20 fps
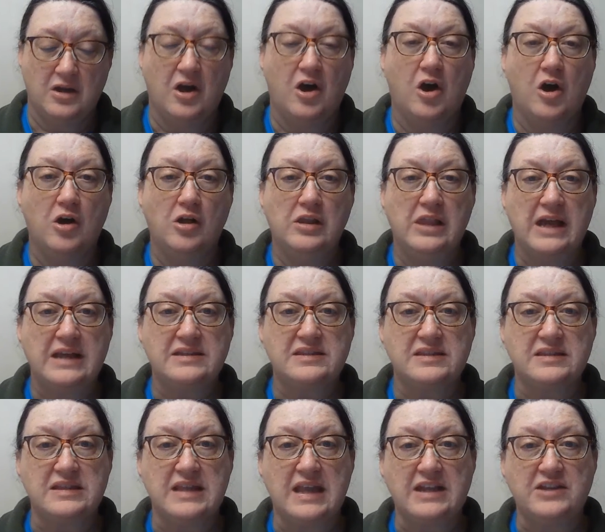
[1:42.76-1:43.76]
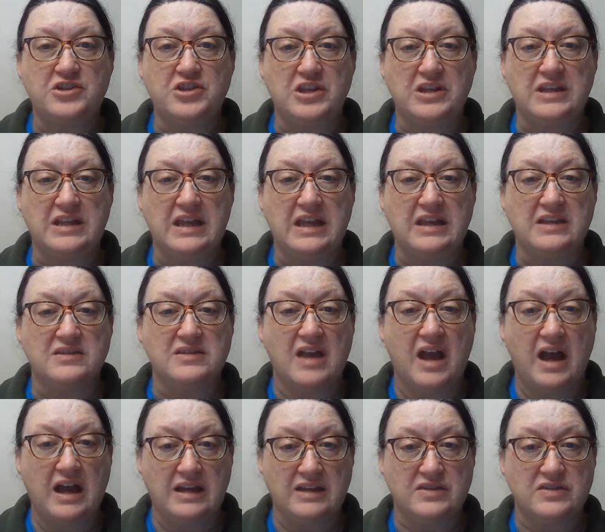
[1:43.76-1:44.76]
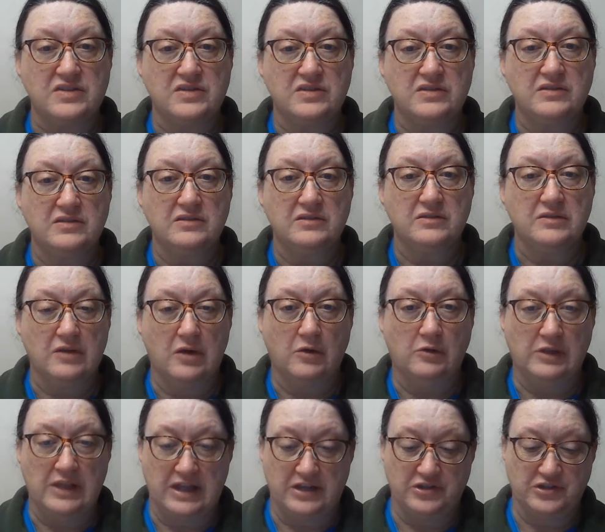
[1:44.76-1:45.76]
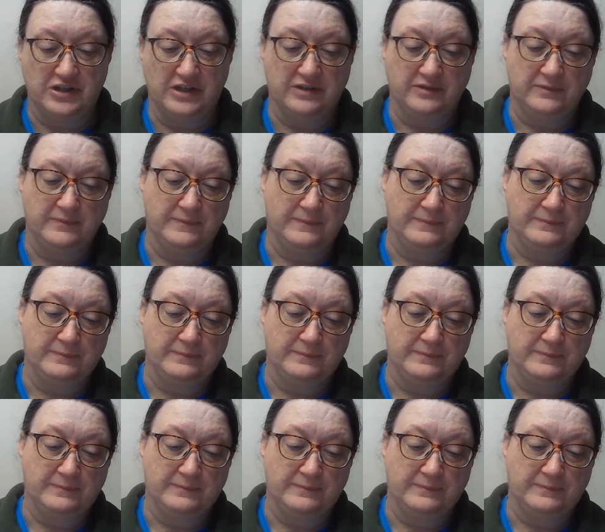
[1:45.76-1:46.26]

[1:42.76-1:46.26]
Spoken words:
All isolation is ice-olation,